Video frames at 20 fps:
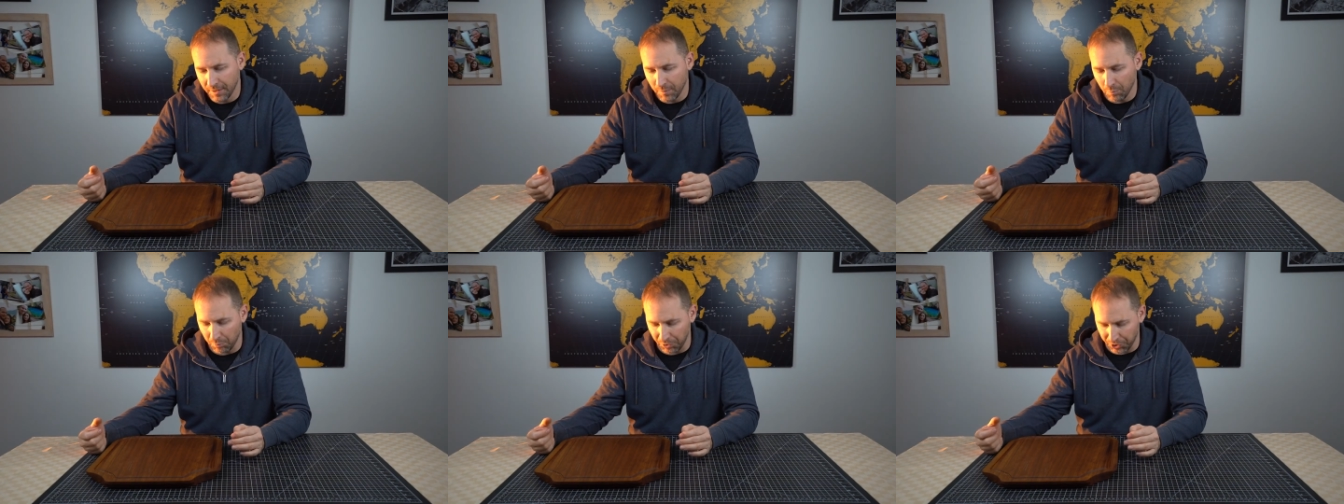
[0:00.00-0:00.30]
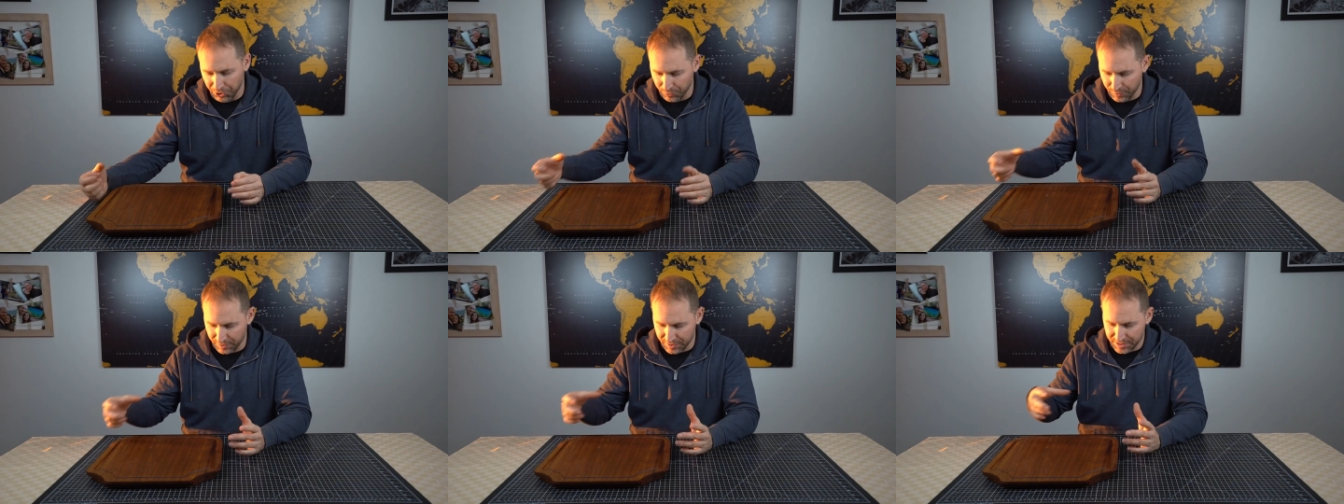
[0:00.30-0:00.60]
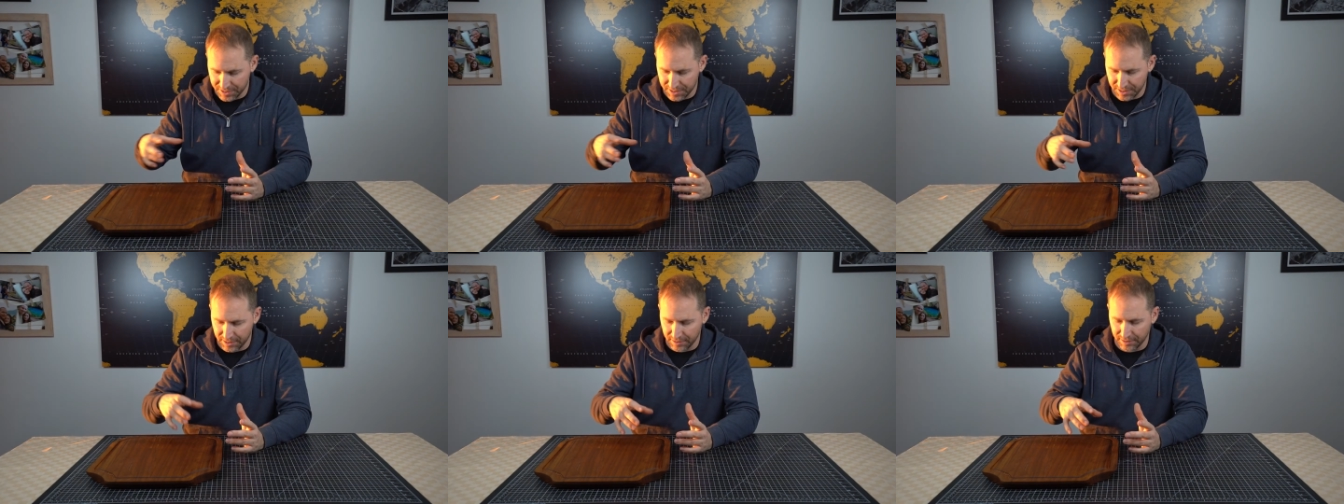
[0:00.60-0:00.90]
but you can
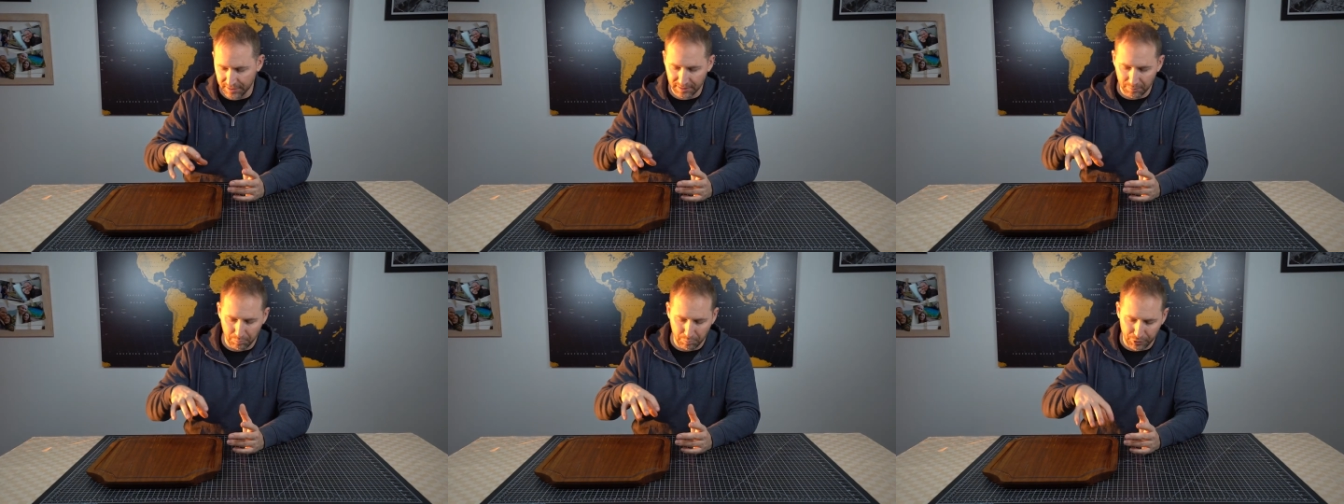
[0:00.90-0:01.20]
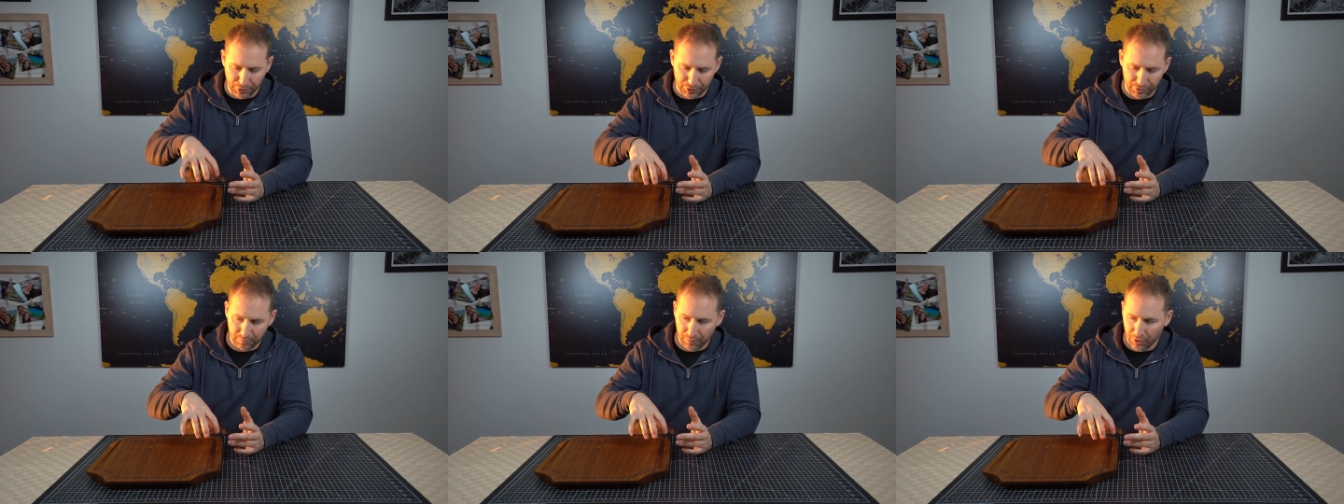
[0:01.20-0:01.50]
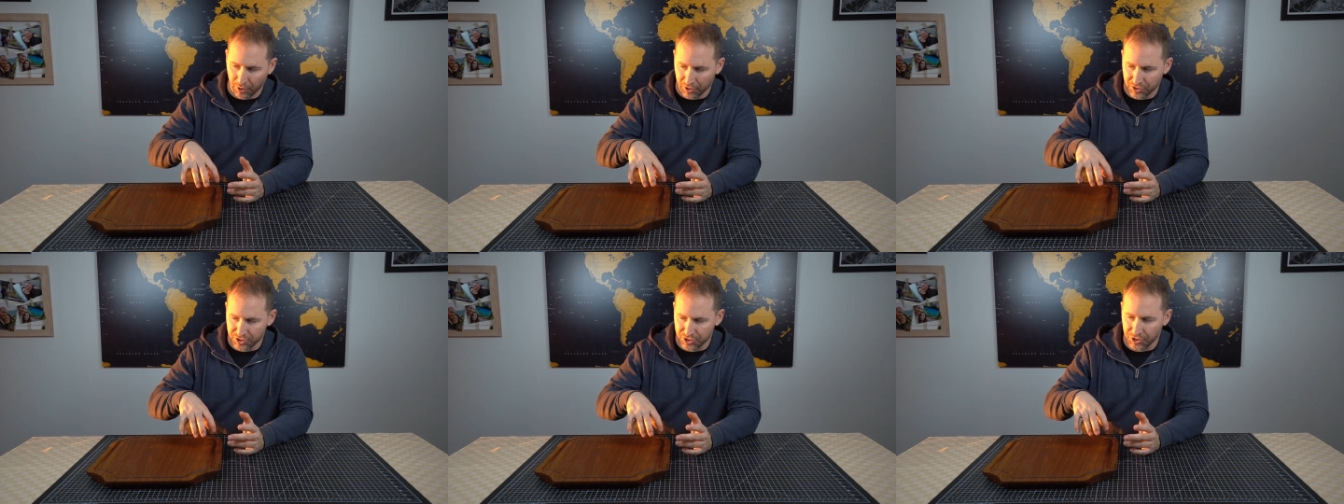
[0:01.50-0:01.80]
see that the burn
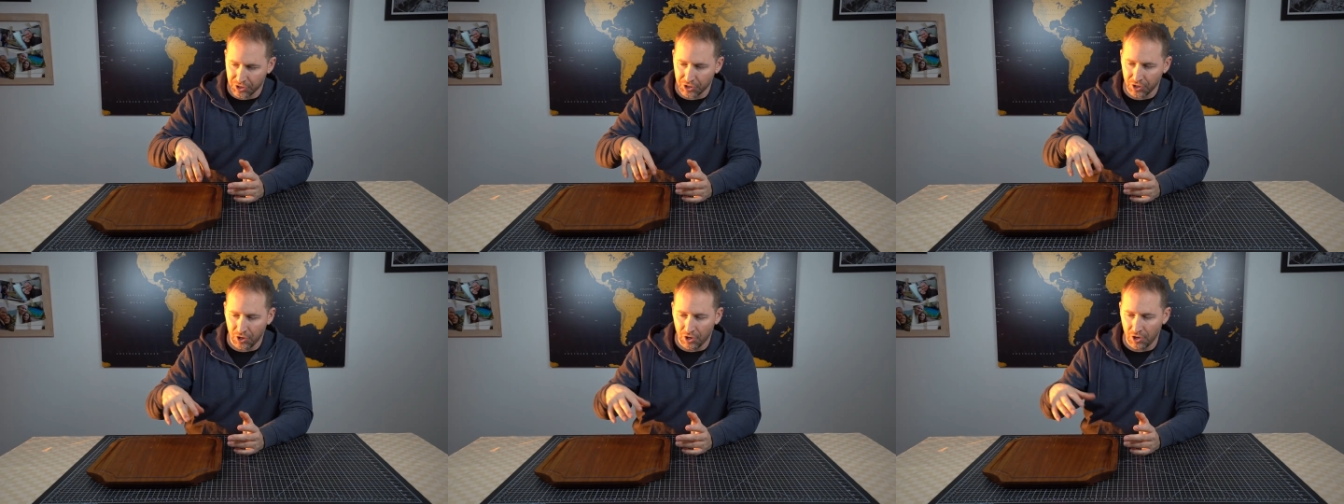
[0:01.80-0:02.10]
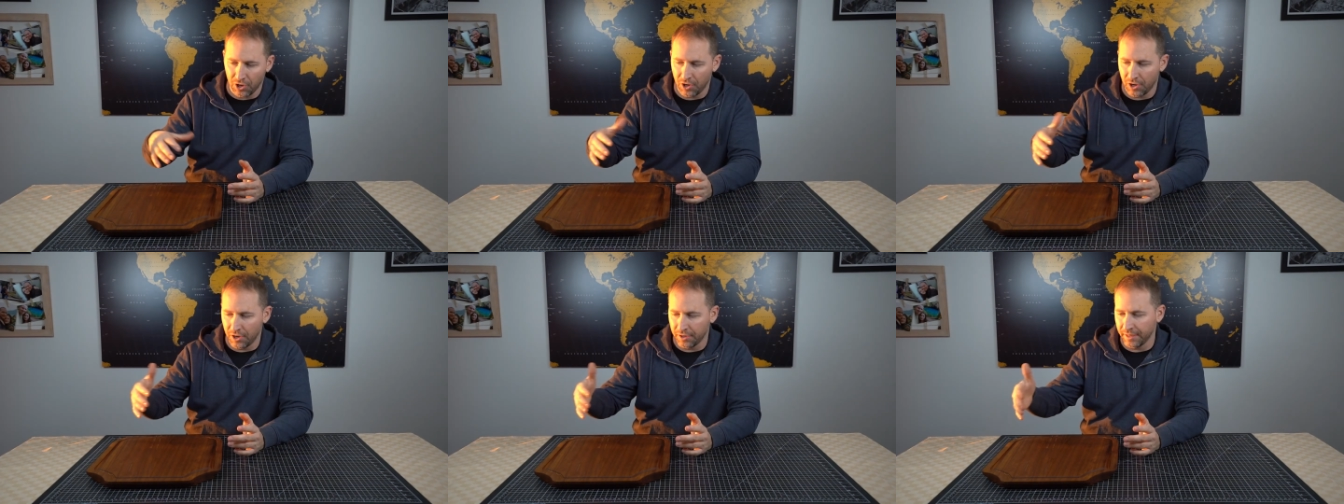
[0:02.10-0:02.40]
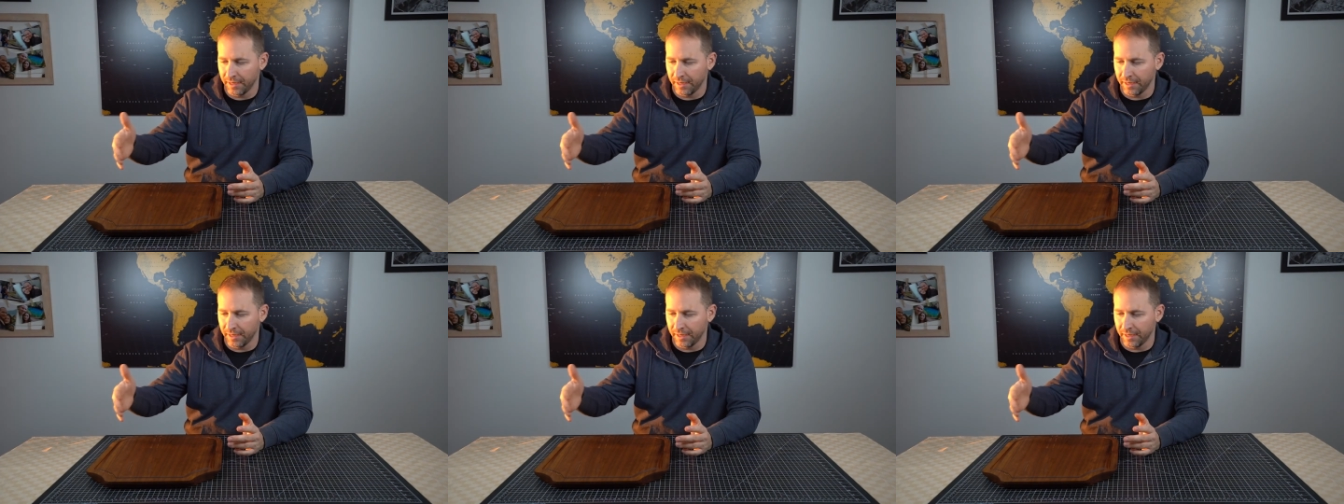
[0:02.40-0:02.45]
marks are gone,